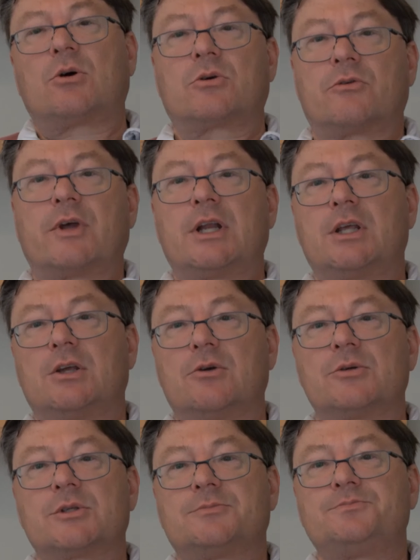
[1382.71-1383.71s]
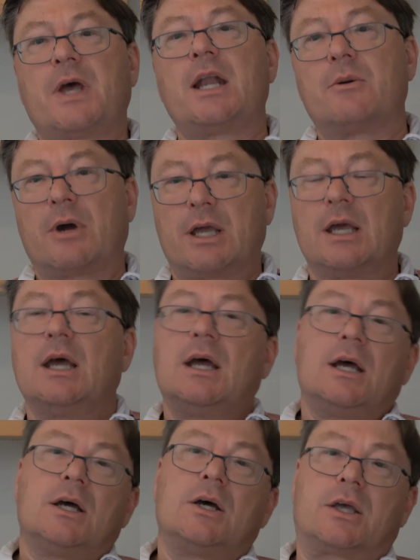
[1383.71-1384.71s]
longer of any use. Anyway,
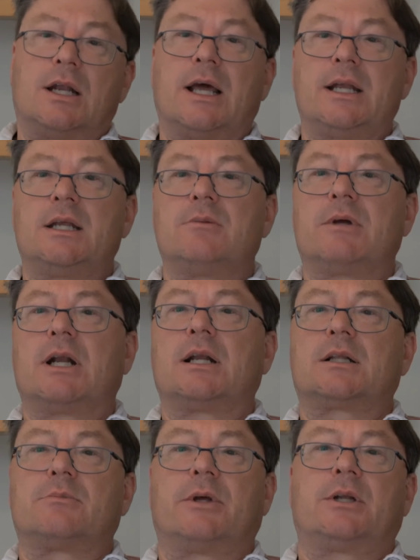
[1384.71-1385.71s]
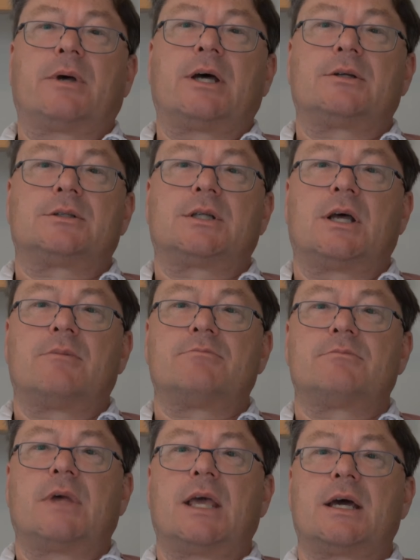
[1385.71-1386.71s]
Herculaneum and a little bit about
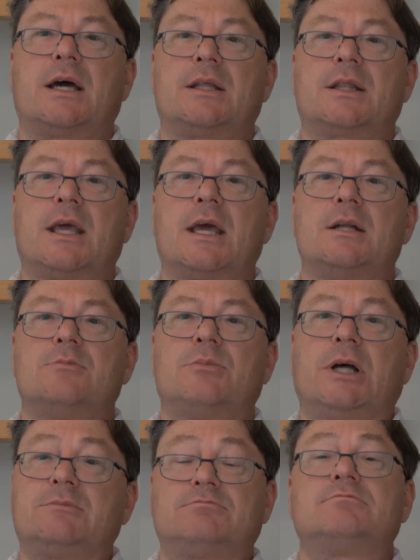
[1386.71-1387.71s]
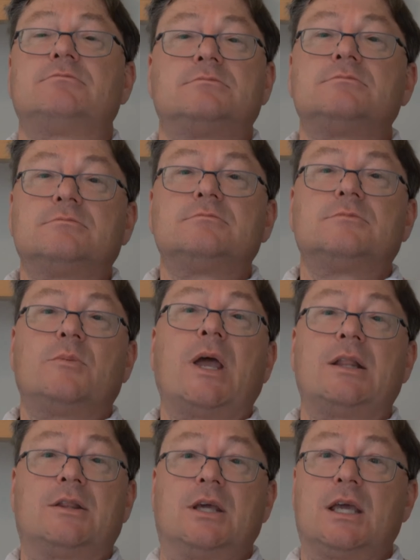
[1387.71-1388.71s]
AI at the end, but
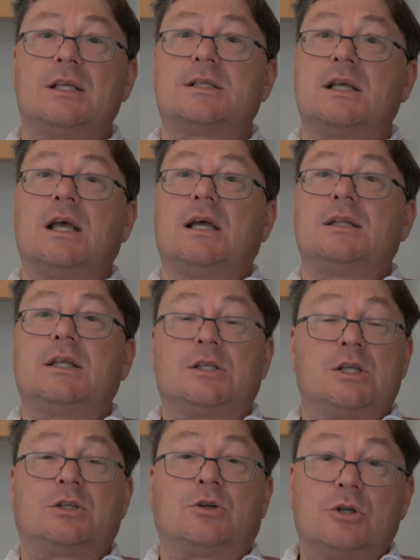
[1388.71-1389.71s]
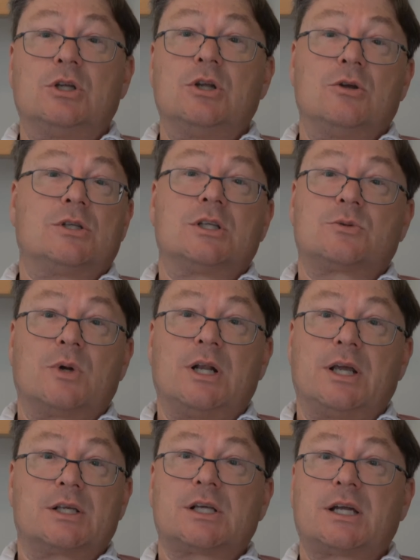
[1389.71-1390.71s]
main thing is, this is good news, it's
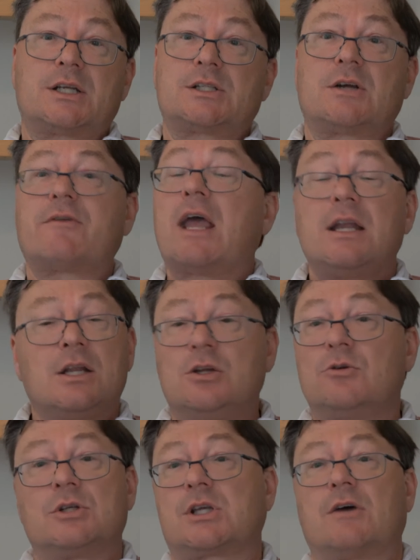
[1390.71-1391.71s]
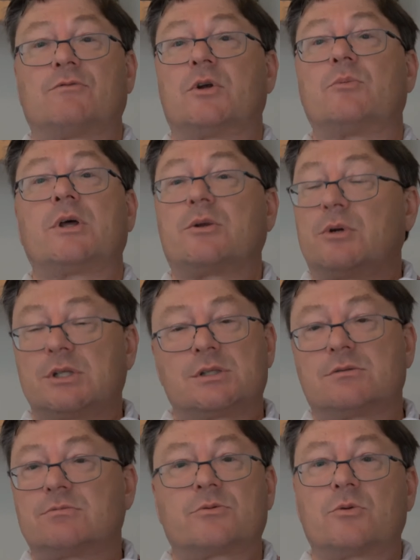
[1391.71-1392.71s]
really exciting stuff. Any new discovery, whether
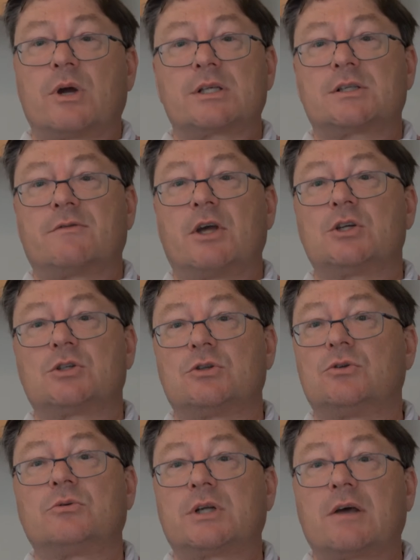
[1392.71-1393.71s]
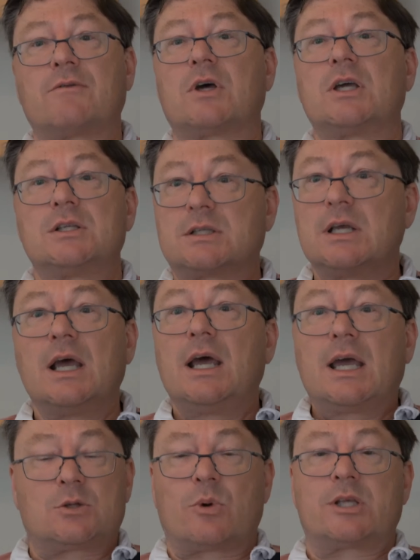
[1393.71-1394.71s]
it's through excavation or whatever, is
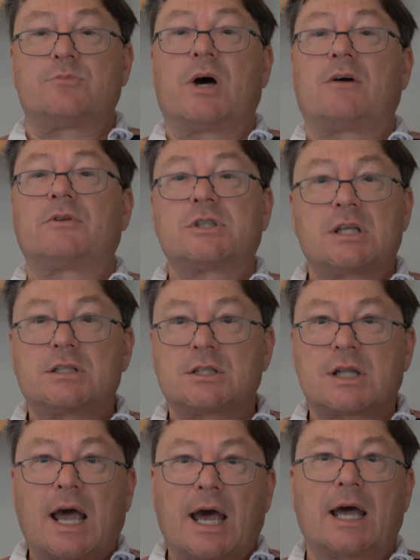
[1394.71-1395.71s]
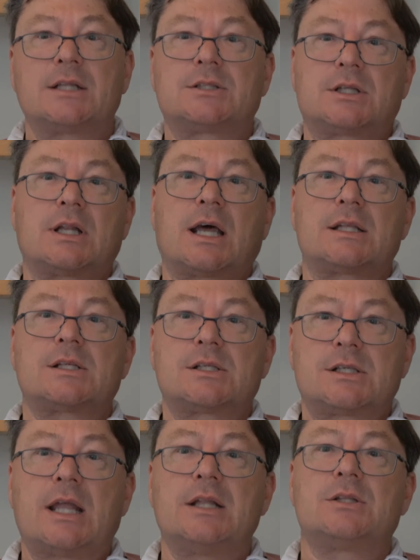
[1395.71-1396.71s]
always marvellous. It just adds to that
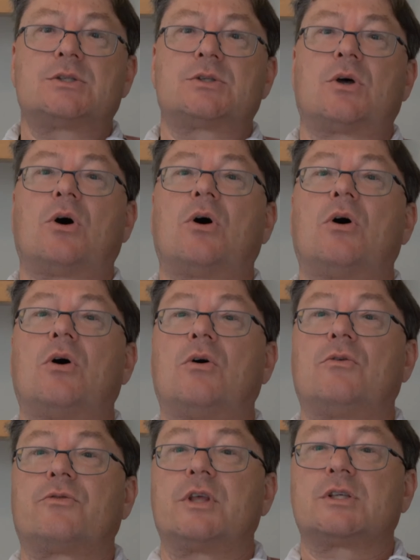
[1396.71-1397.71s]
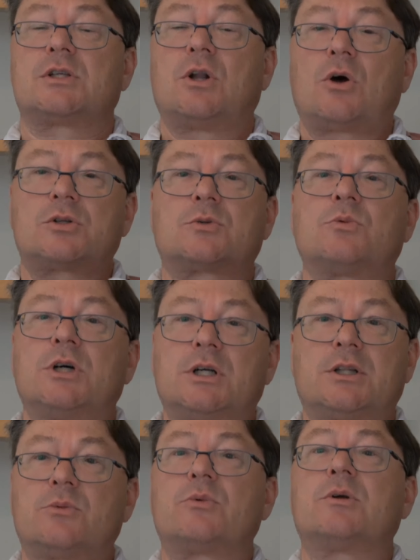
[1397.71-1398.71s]
sense of this lost
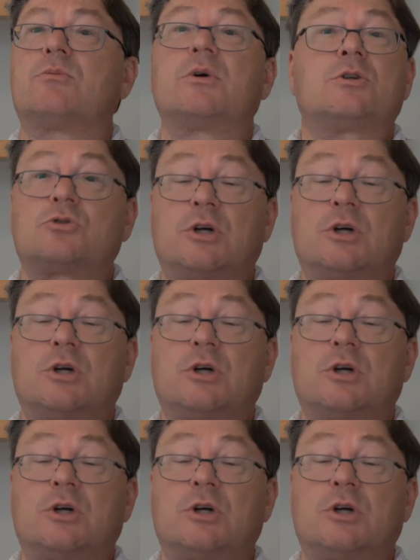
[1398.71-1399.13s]
world that we're